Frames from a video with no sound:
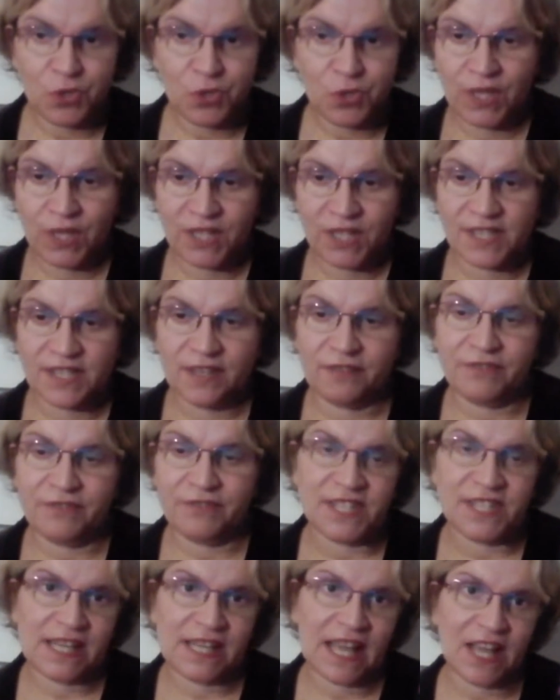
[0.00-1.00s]
doing these
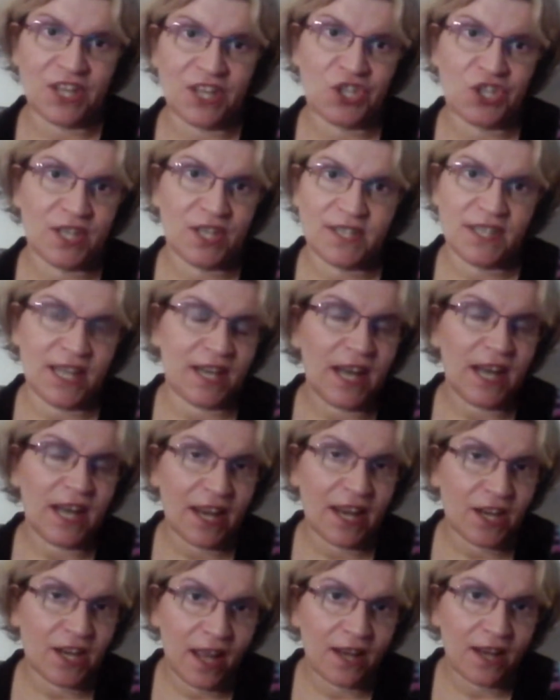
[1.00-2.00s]
investigations
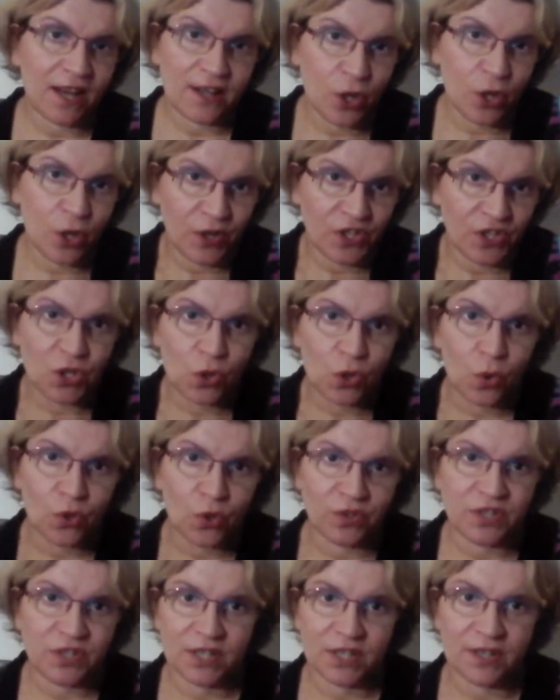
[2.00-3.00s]
and going to
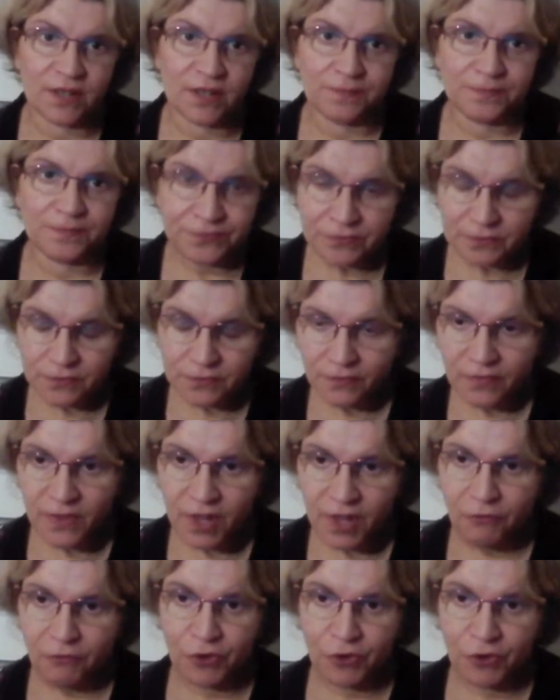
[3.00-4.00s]
court
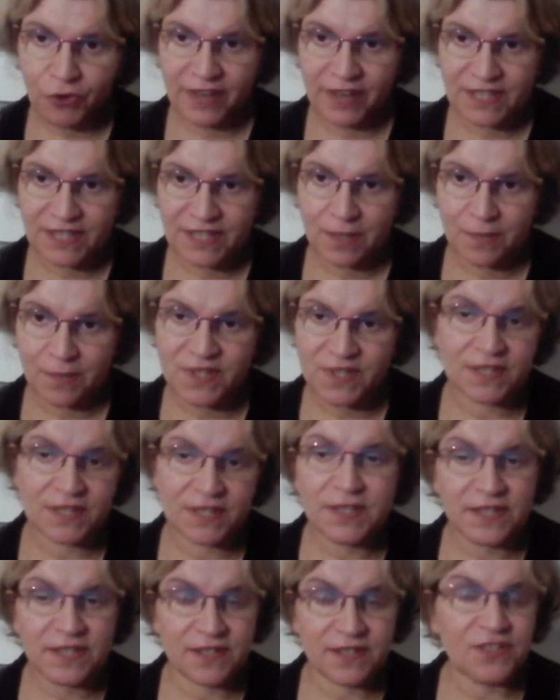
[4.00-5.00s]
for the victims.
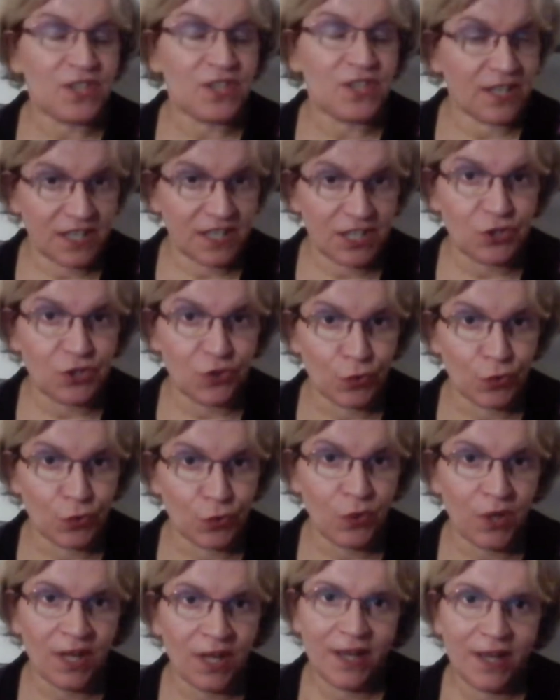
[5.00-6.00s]
This is indeed
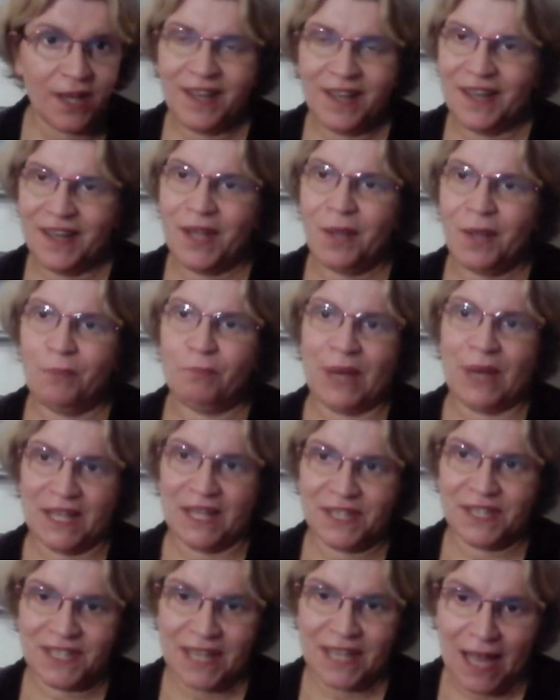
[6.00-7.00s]
true.
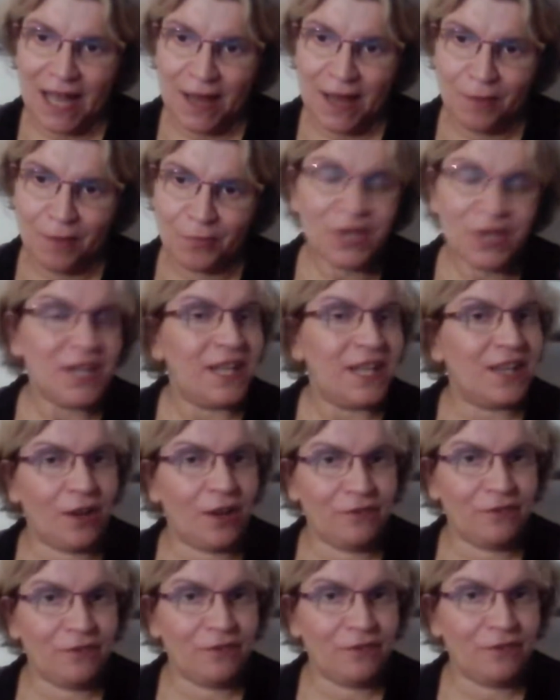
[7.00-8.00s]
But I'm pretty
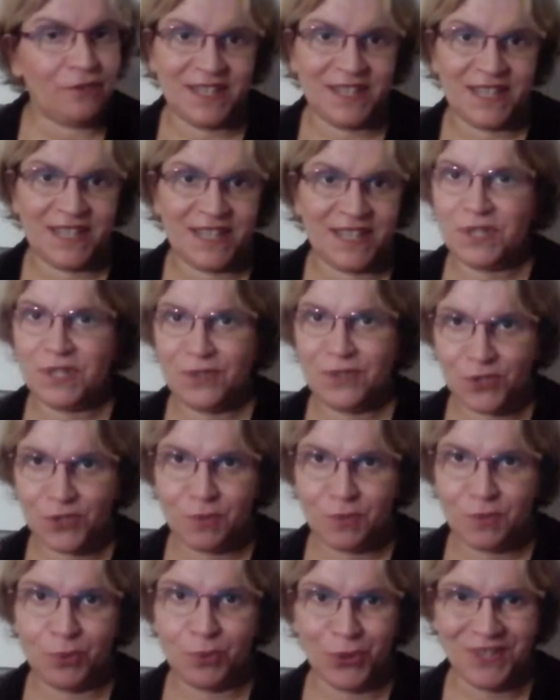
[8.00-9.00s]
confident that with your
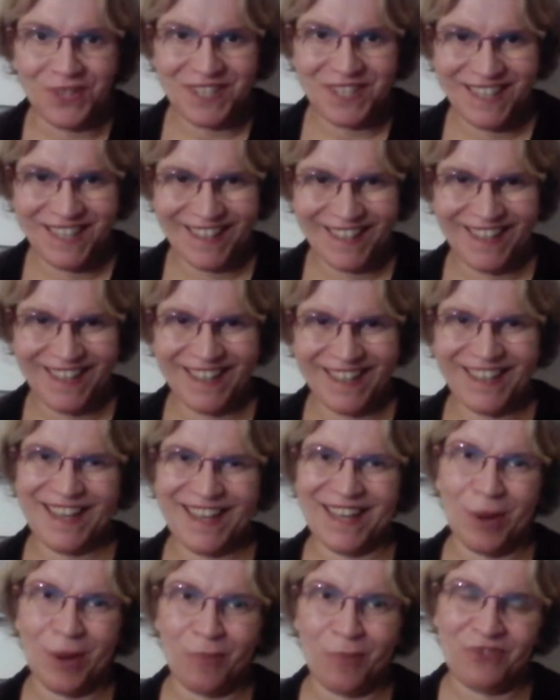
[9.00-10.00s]
support,
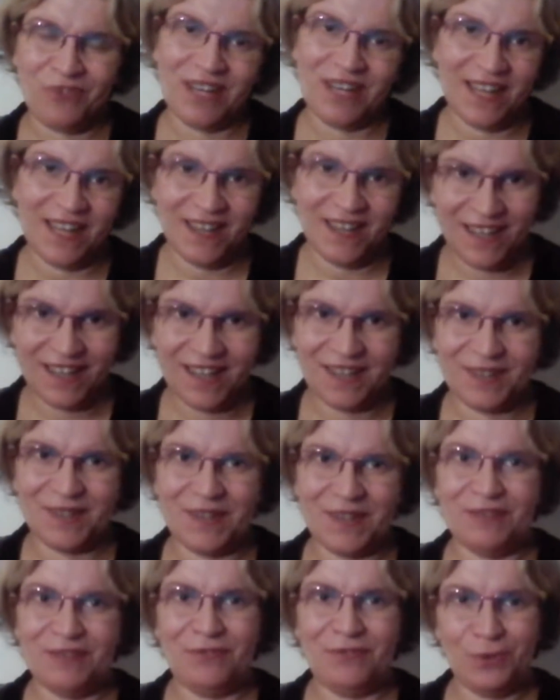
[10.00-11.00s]
and hopefully
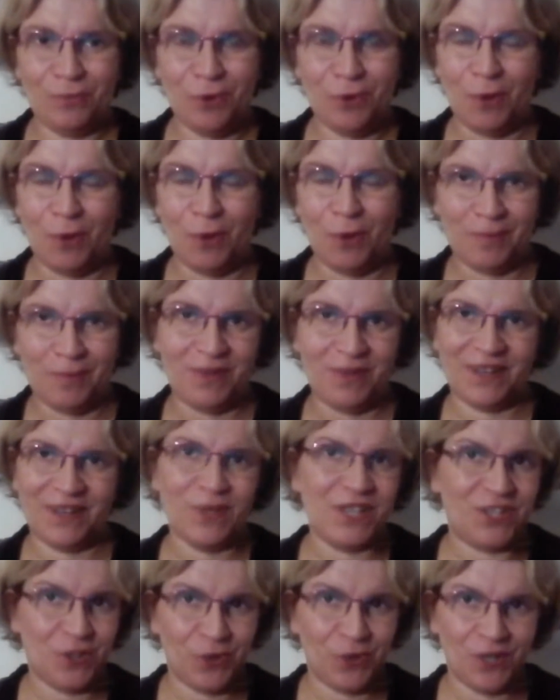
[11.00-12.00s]
a few more people
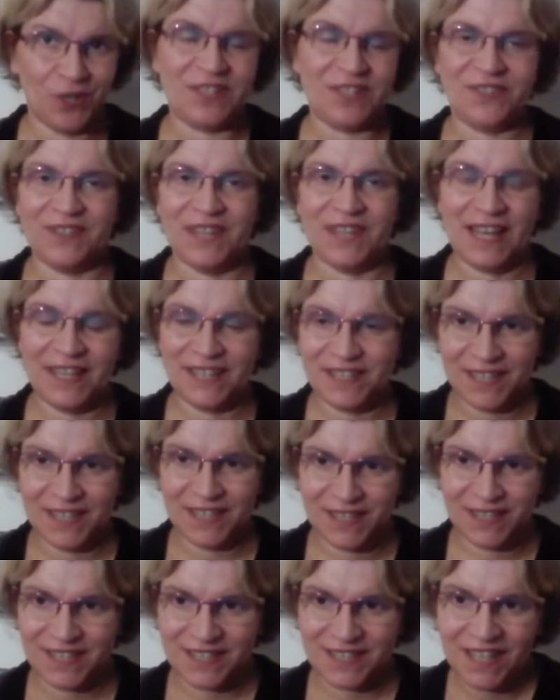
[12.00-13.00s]
will donate tonight,
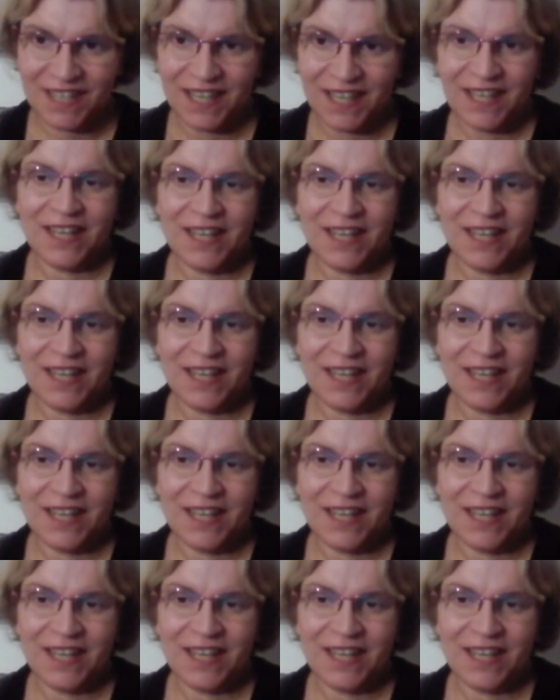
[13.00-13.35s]
and